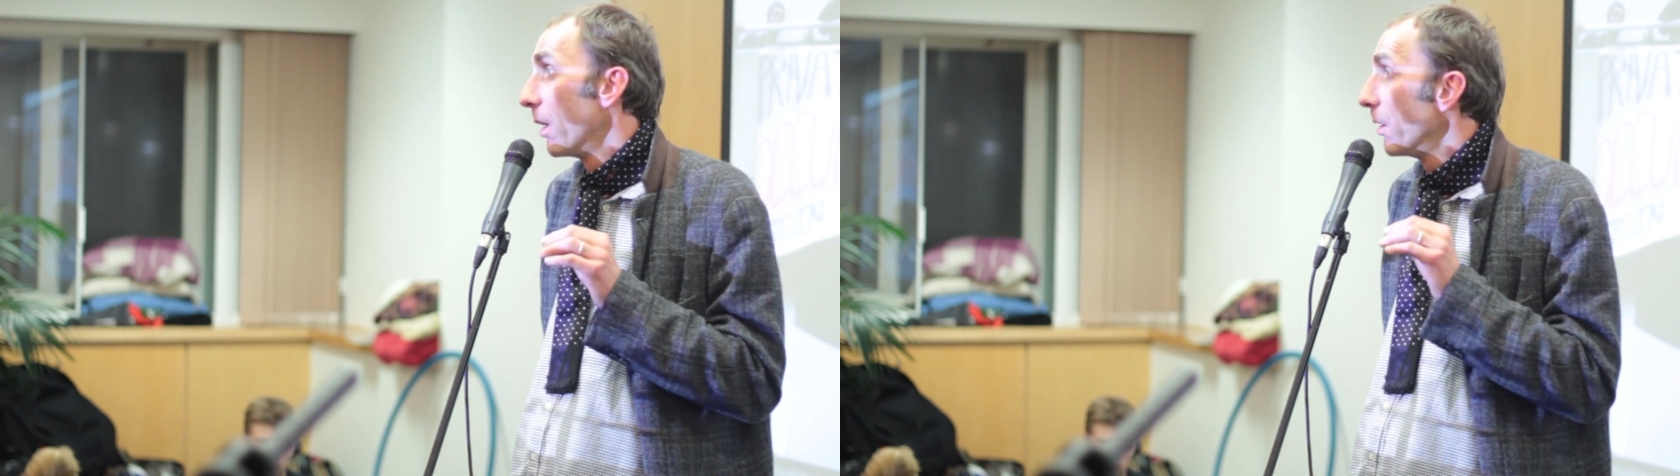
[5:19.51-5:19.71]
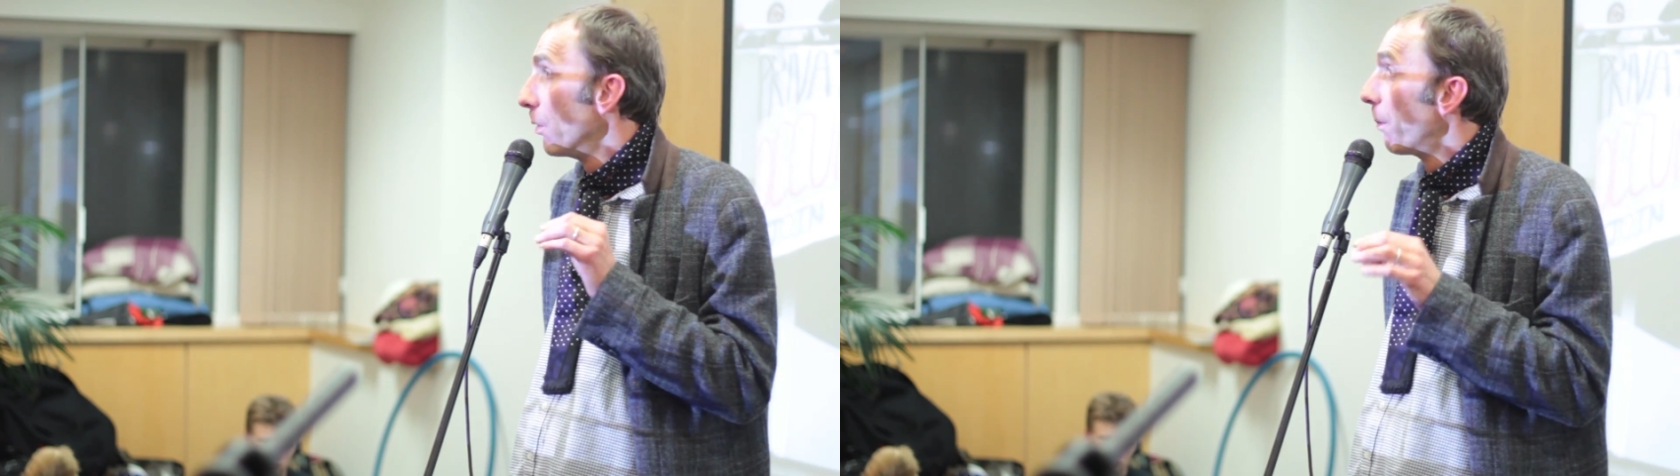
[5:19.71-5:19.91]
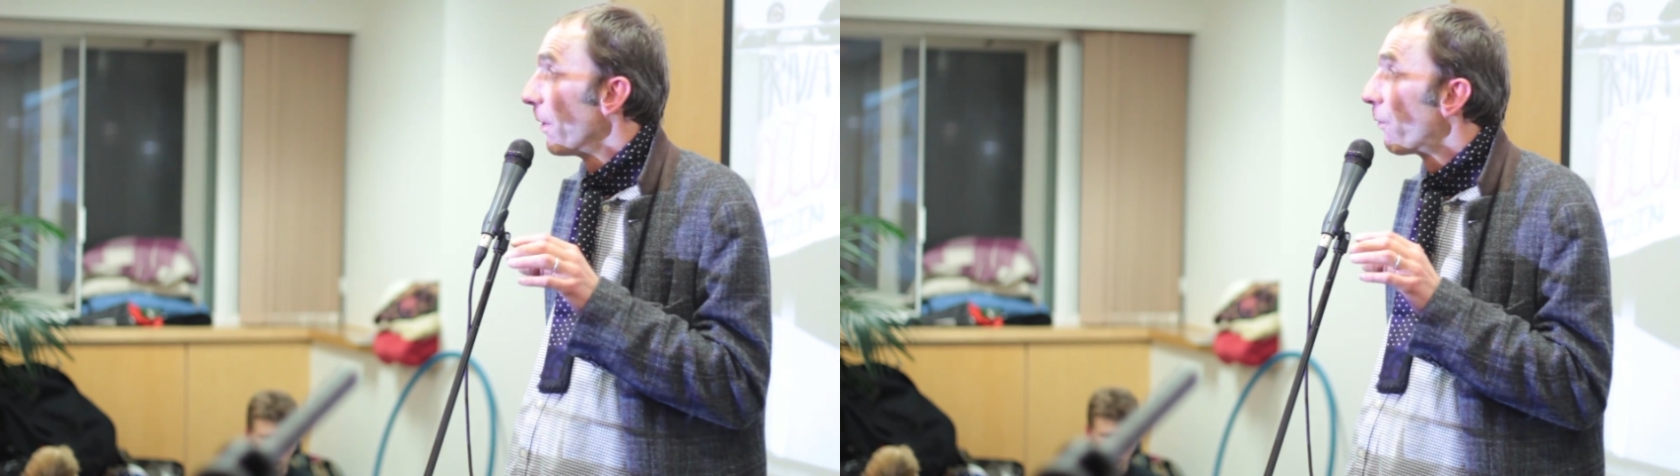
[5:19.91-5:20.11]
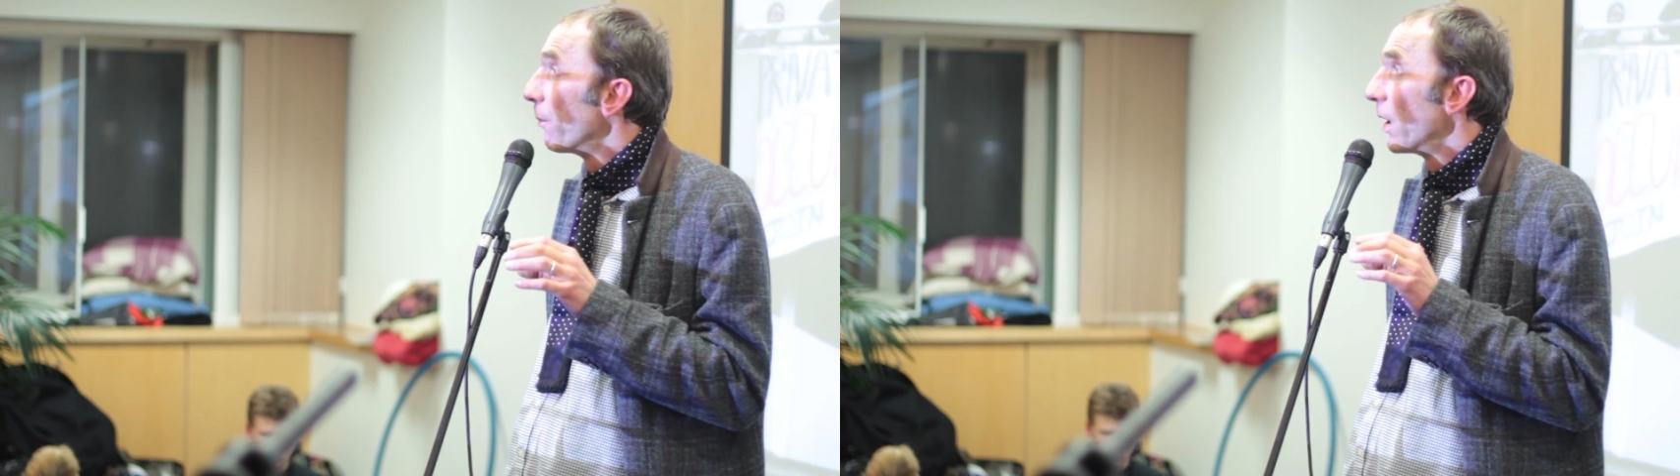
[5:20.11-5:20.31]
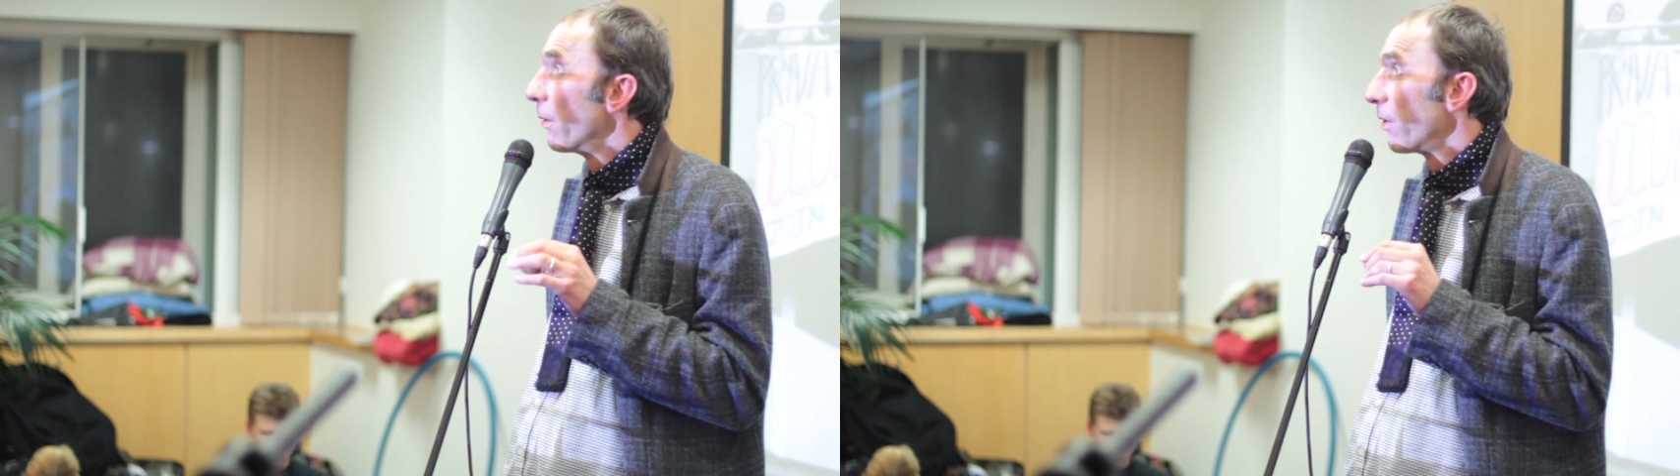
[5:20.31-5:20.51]
you'll be
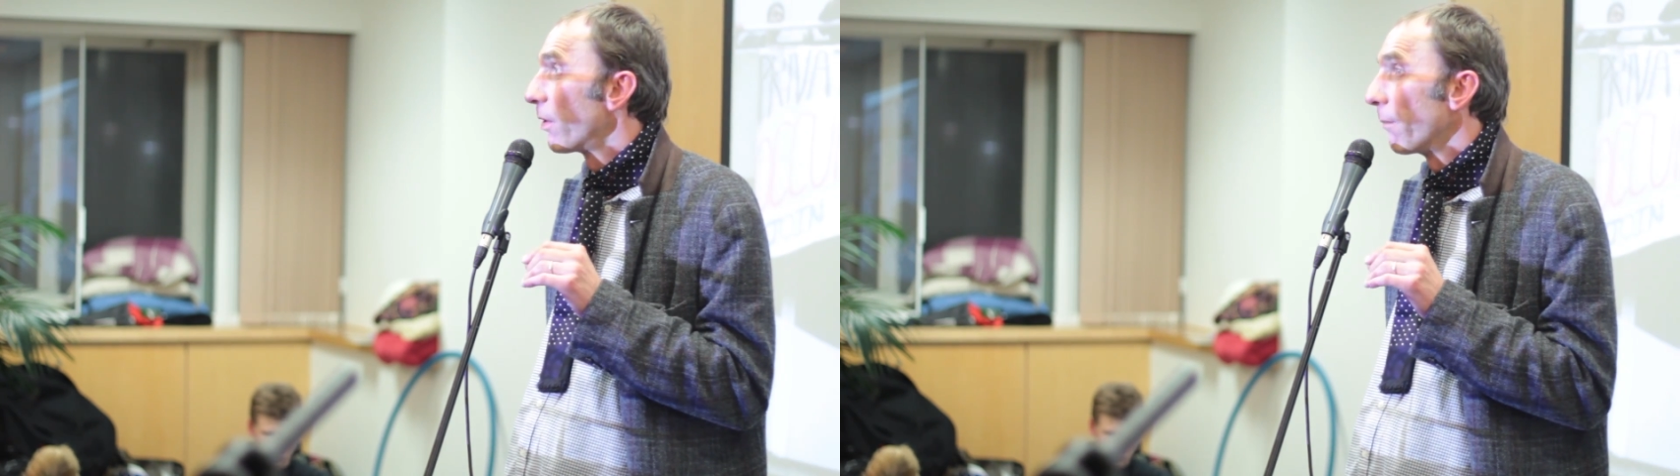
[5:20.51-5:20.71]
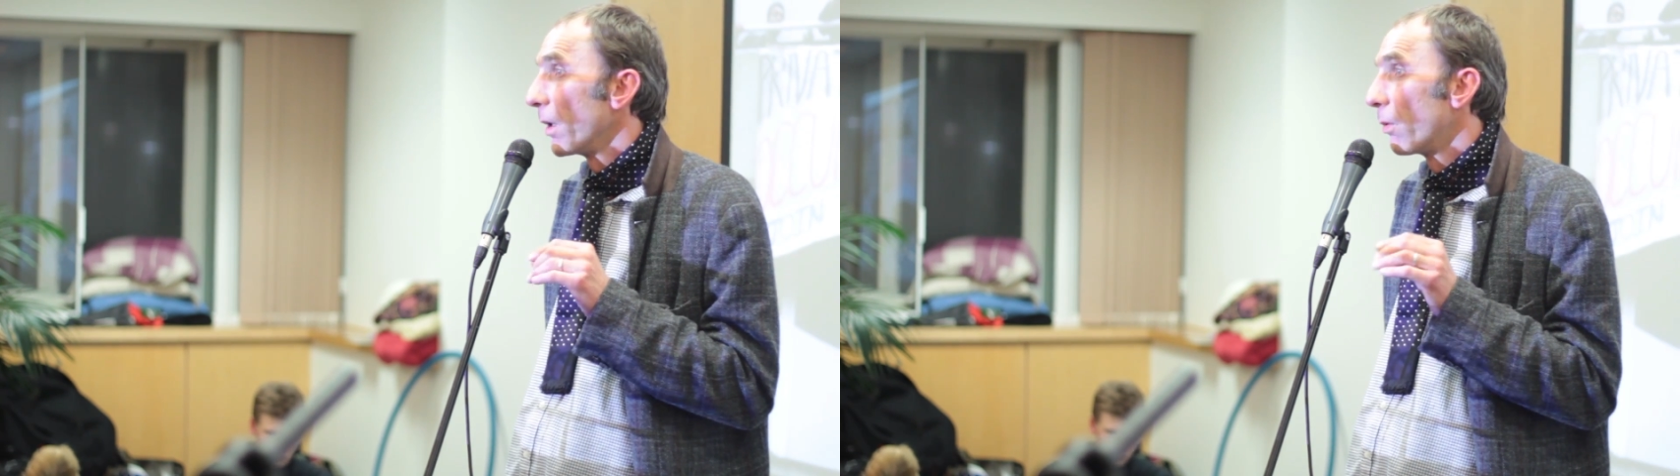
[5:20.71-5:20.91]
familiar with something